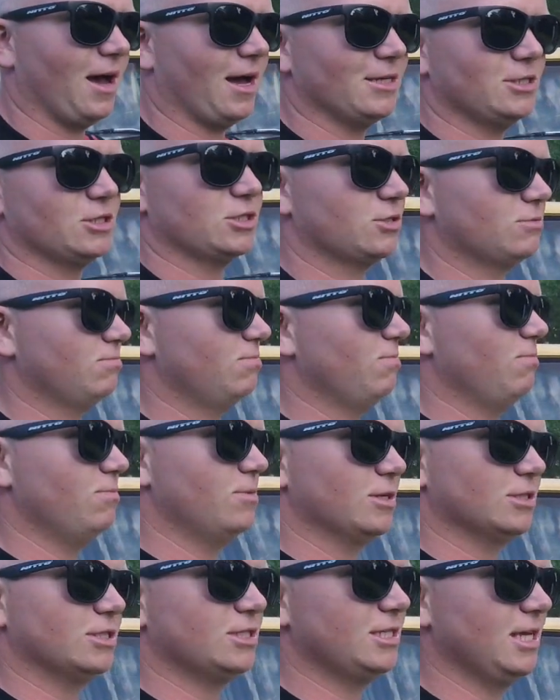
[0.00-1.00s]
I just
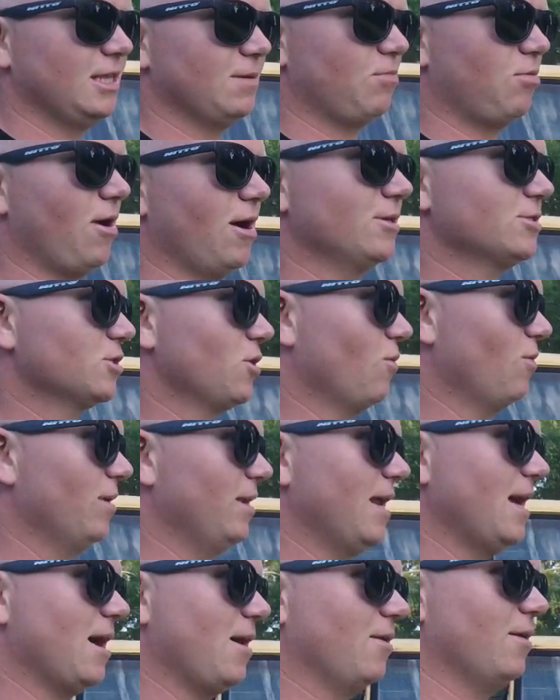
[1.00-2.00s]
could see the price going
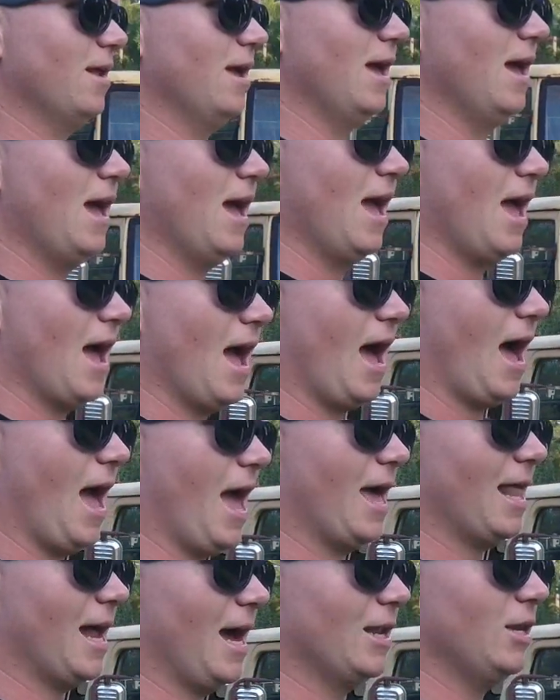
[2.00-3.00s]
down,
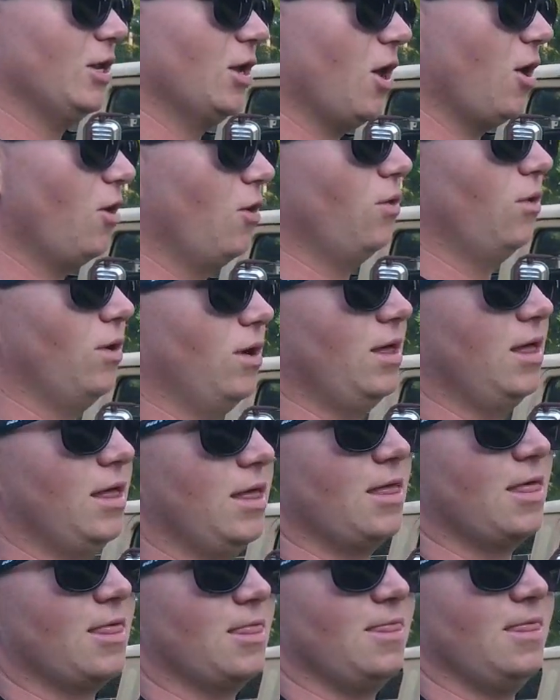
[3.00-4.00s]
and I know
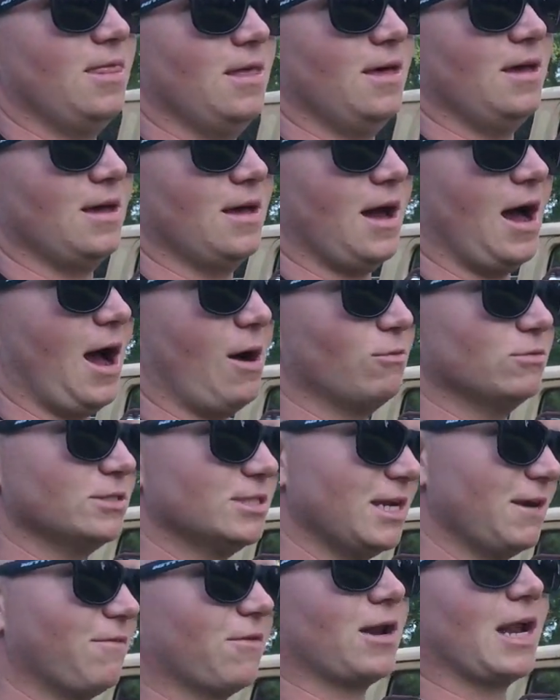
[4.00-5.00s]
that I was
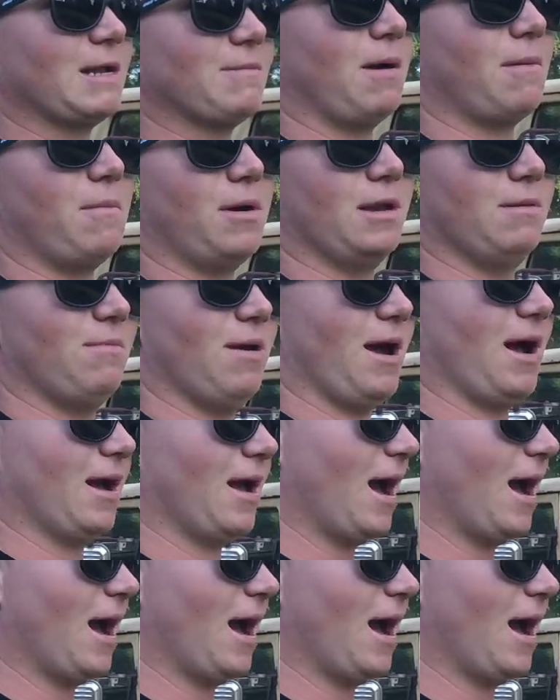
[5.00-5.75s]
never going to get my money back